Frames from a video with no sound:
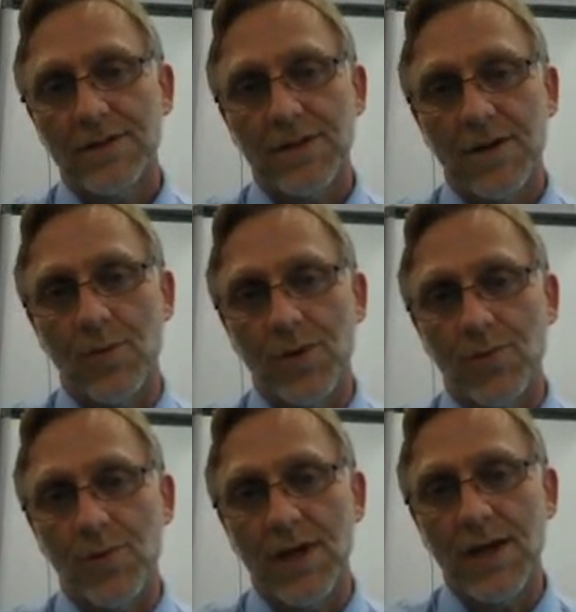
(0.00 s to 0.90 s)
So you put
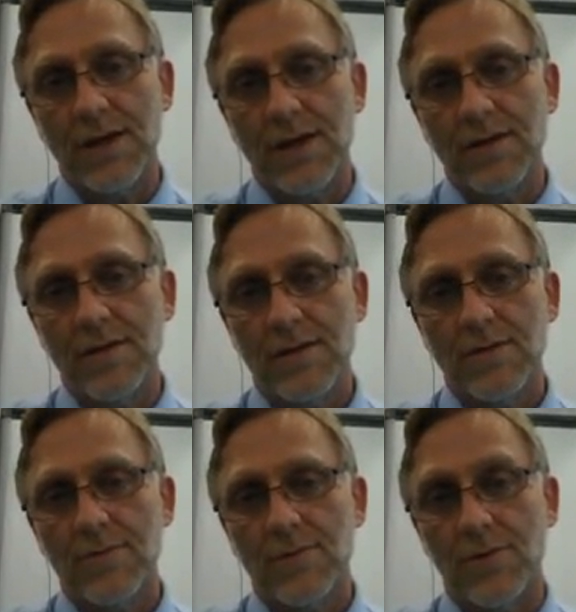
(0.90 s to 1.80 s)
the reading,
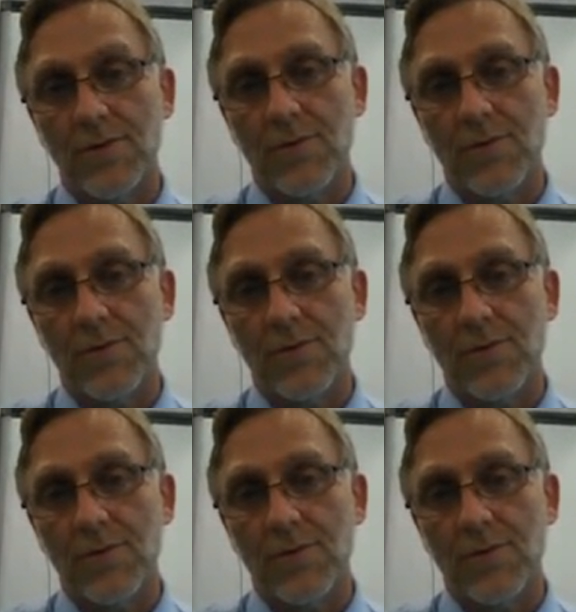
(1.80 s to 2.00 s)
or the